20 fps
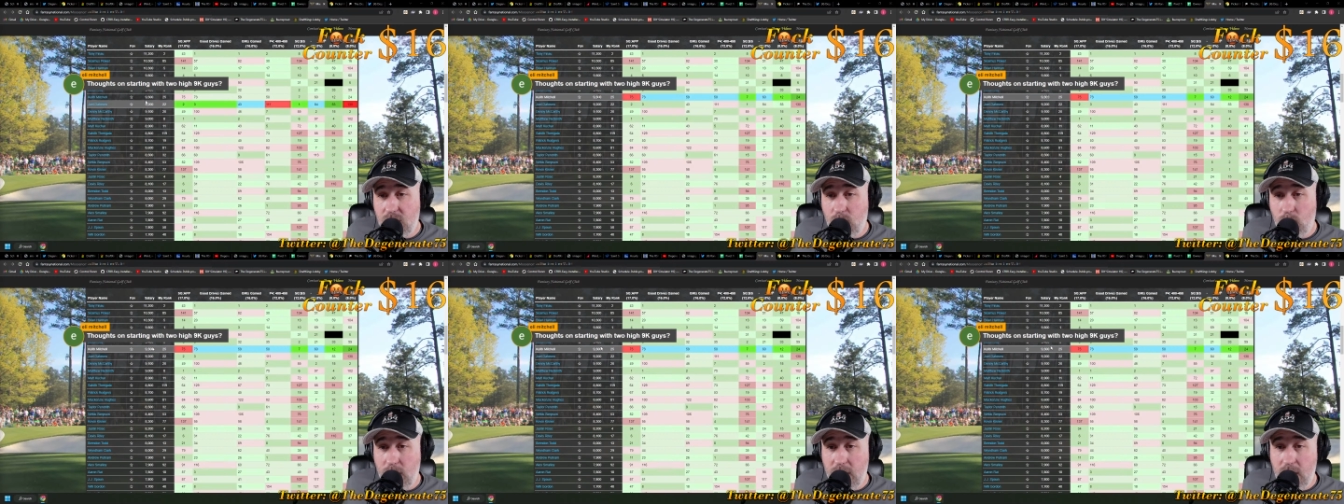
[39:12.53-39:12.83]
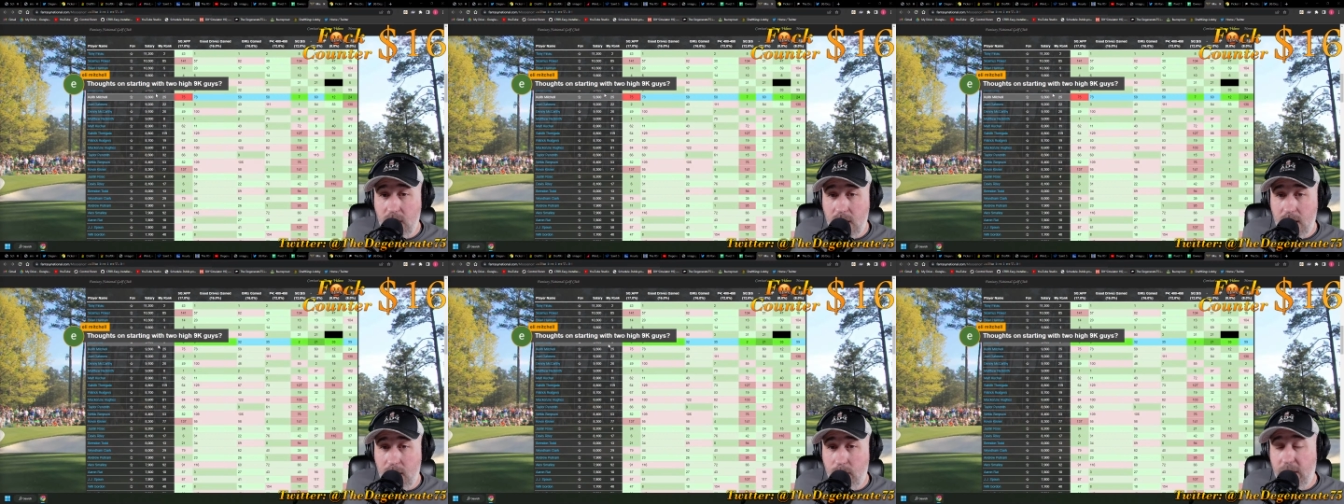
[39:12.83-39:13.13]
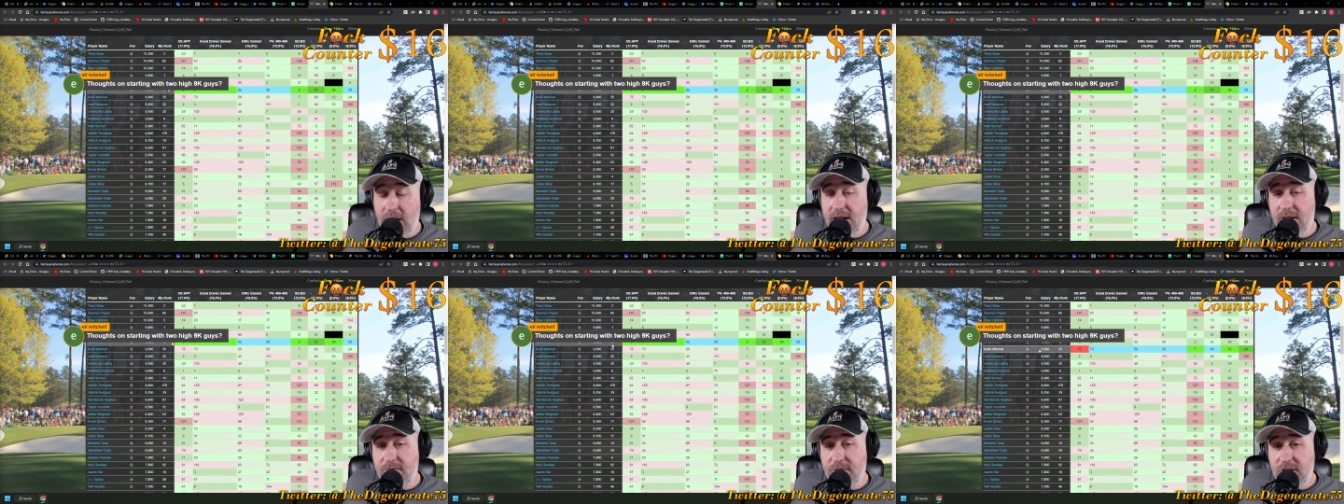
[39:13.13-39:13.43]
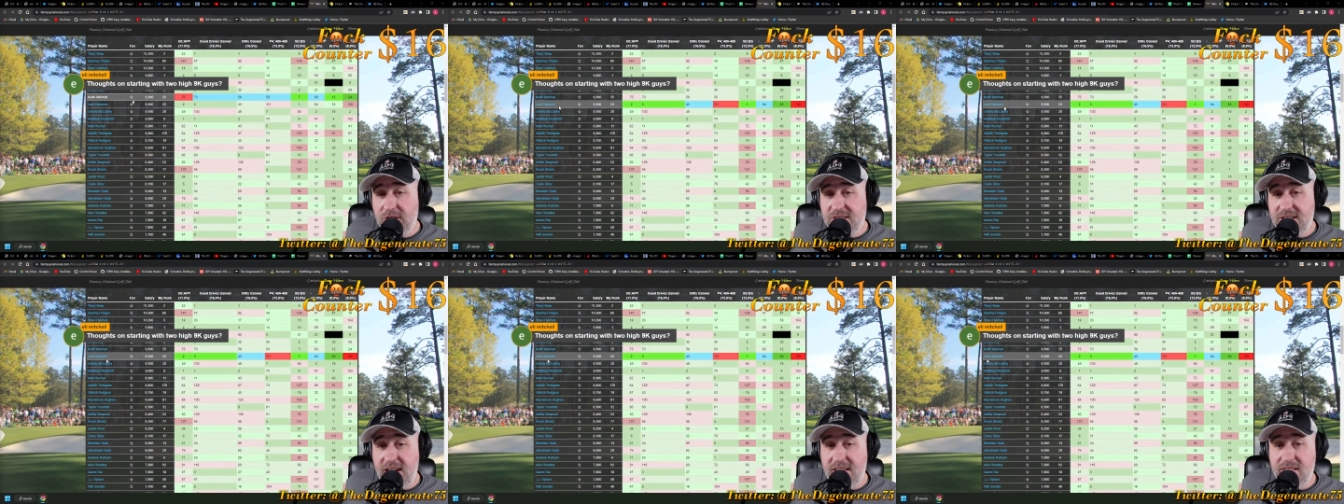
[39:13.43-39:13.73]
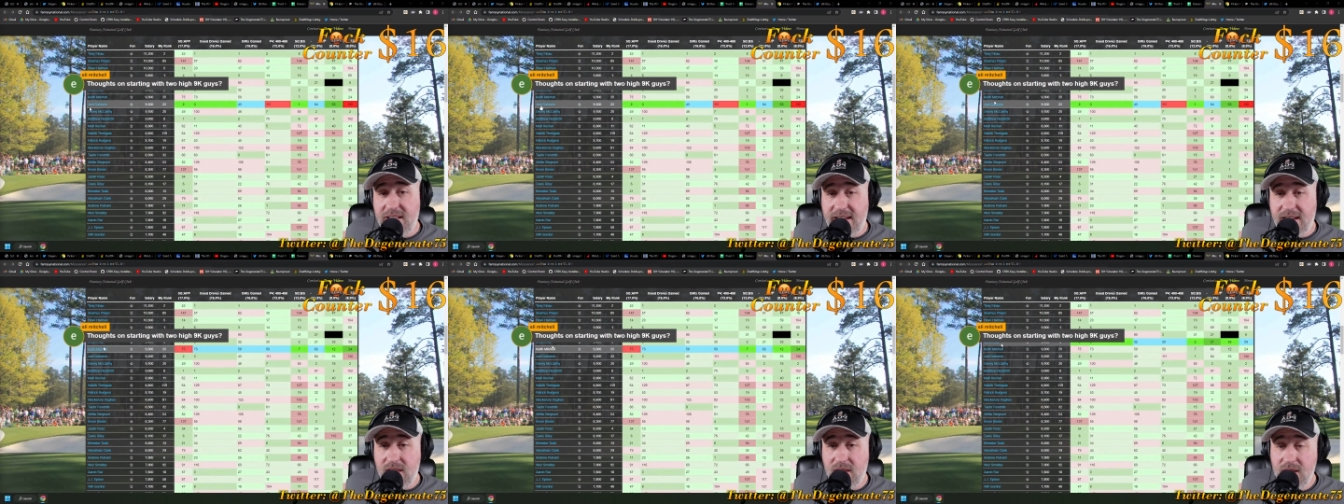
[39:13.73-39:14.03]
Well, if you're
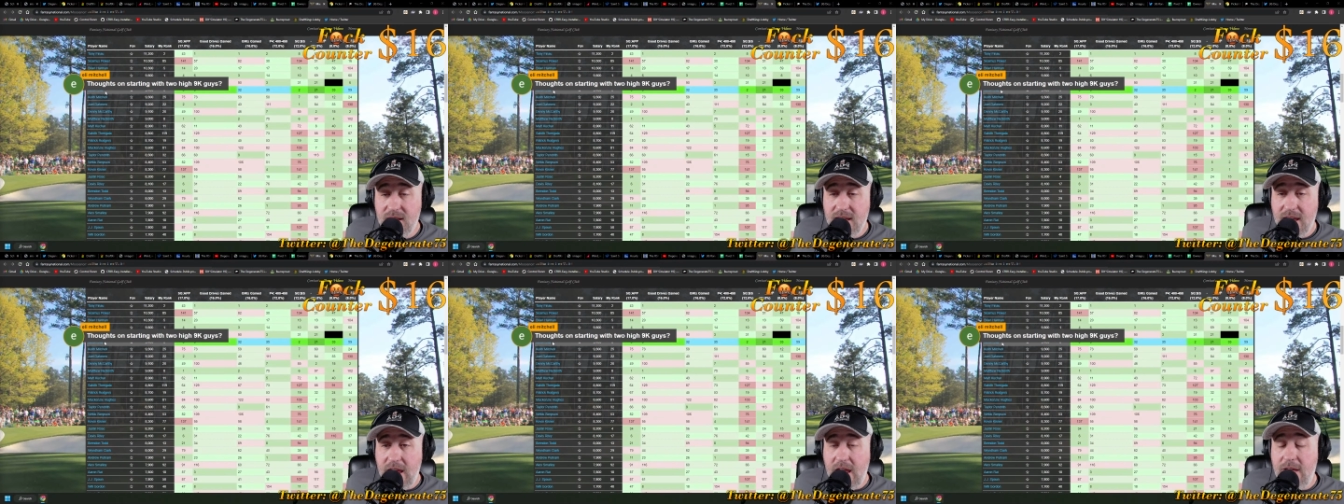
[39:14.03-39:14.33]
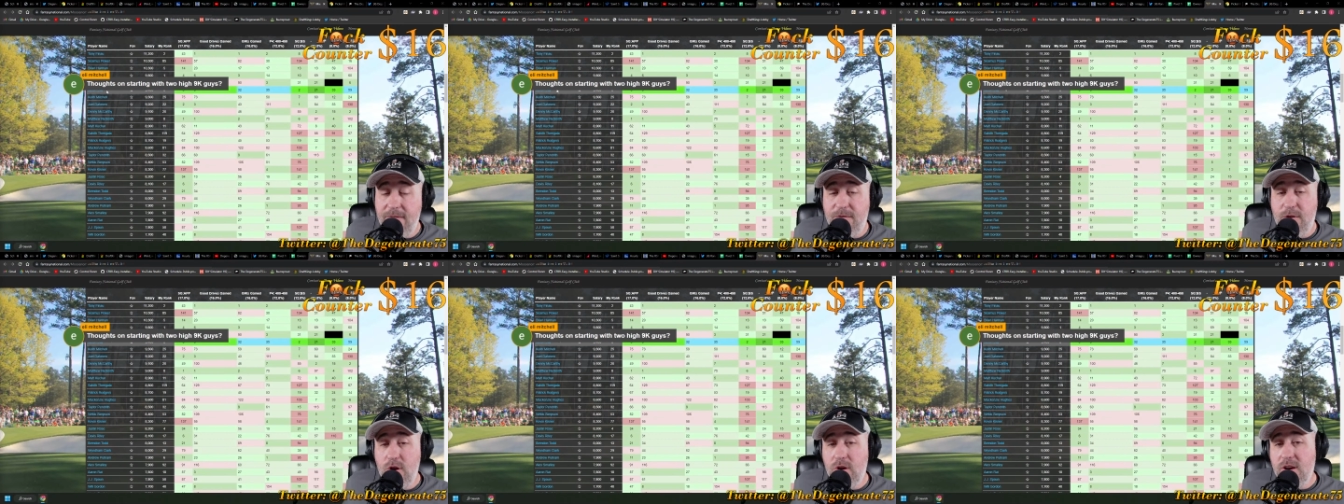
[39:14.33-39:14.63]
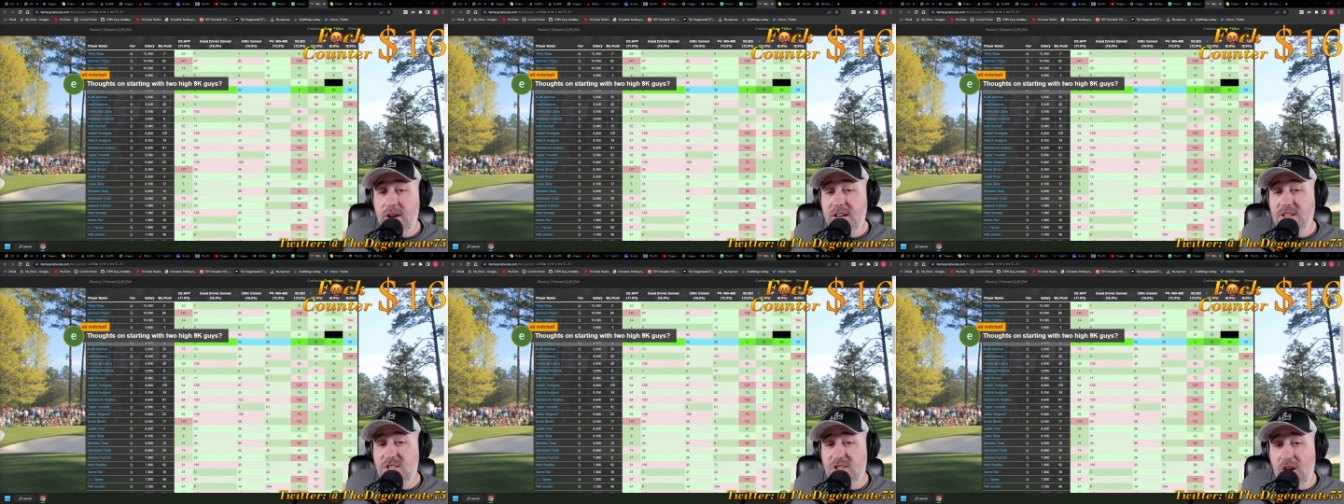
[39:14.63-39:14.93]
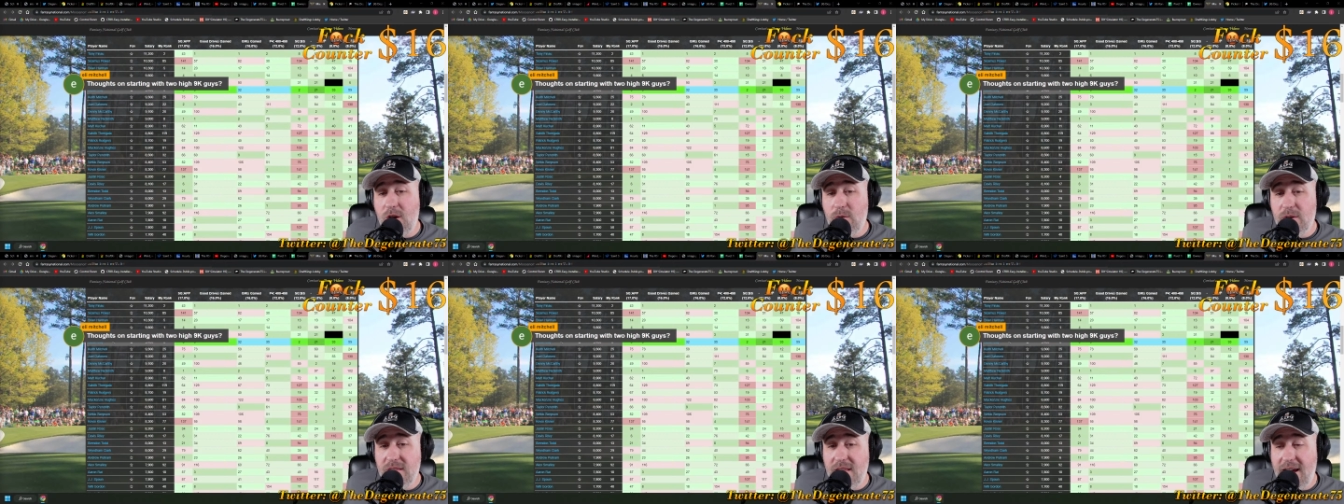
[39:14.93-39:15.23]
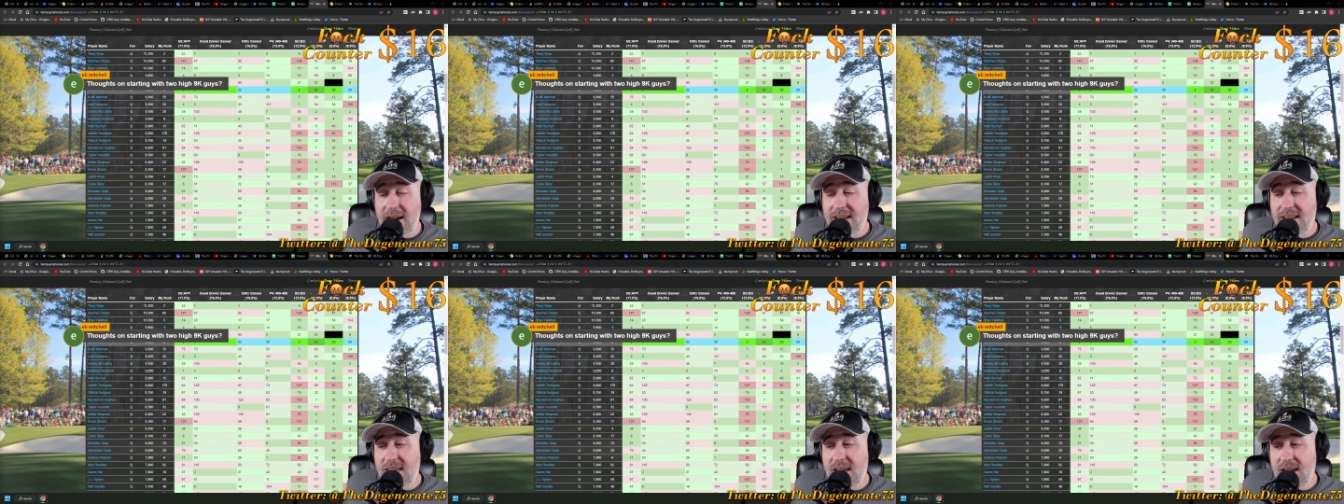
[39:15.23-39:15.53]
saying if you're going to start with
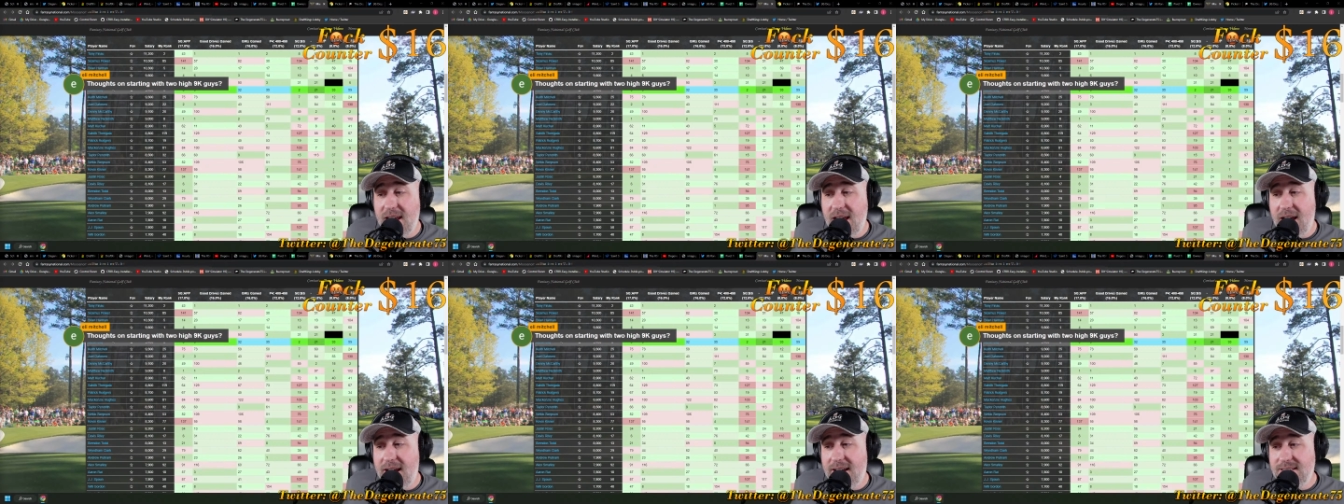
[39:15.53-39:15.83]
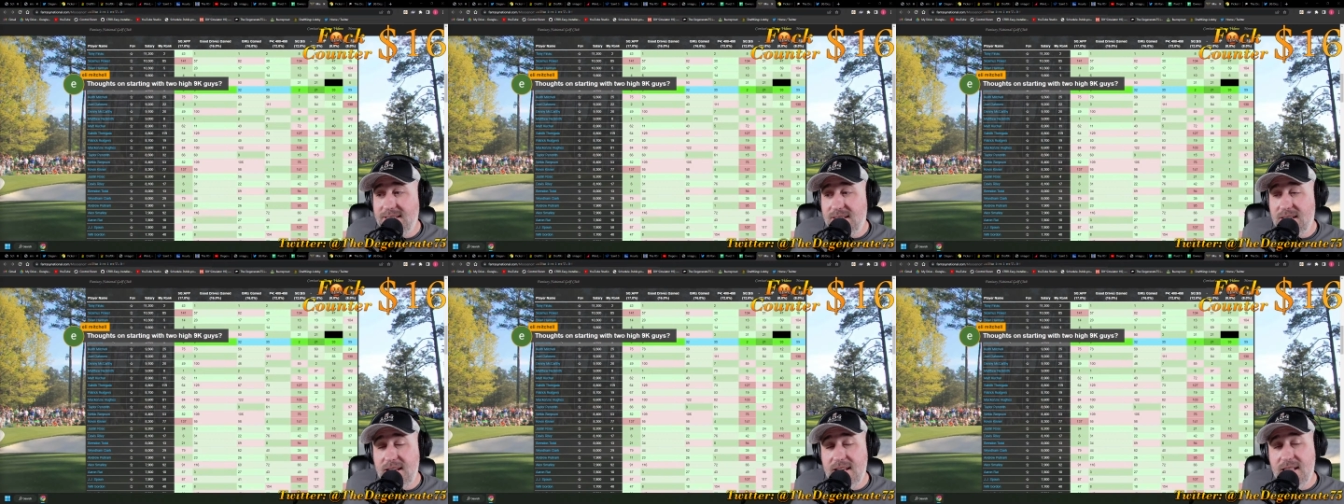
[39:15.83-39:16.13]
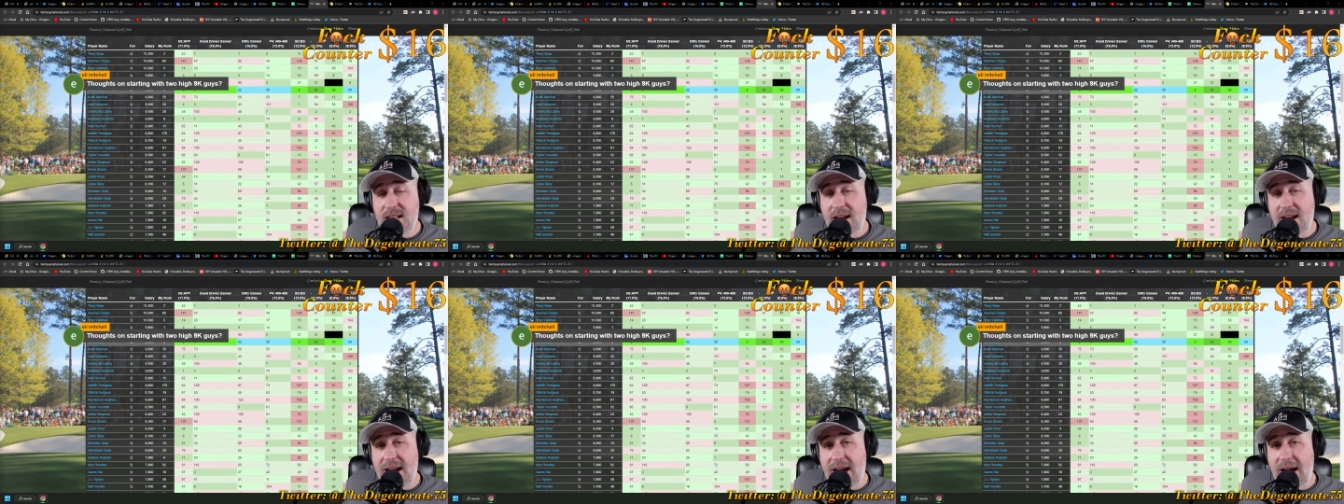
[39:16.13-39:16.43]
9K guys, Eli,